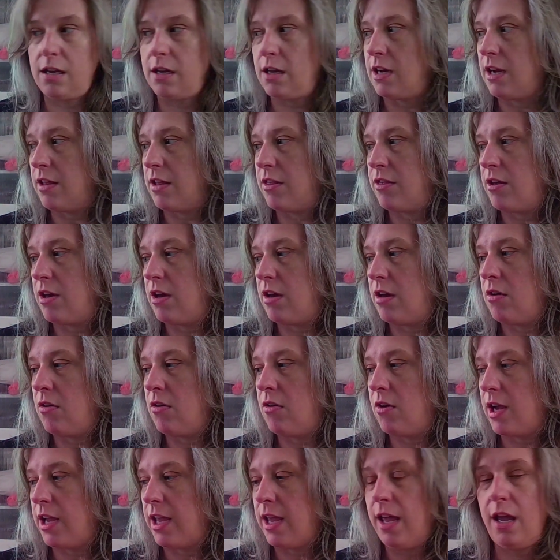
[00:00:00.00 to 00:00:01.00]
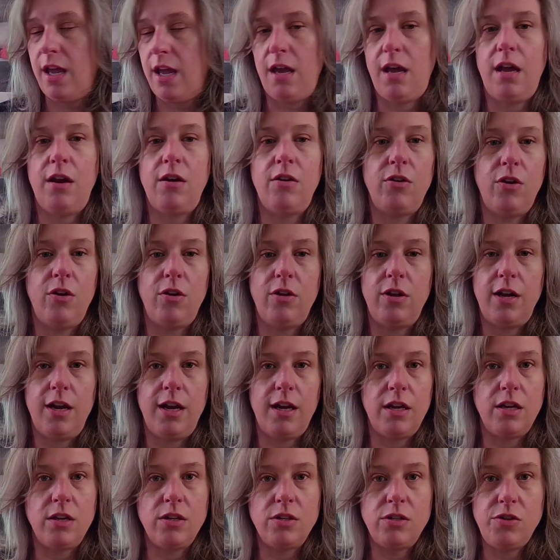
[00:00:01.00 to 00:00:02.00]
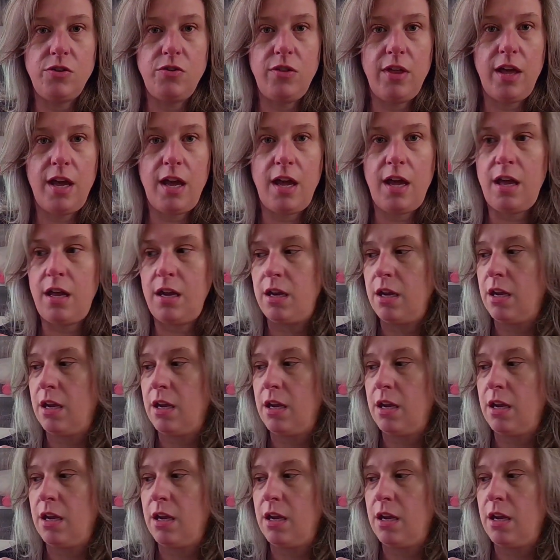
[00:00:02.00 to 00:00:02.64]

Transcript: And I thought, oh, I don't know that I can do that.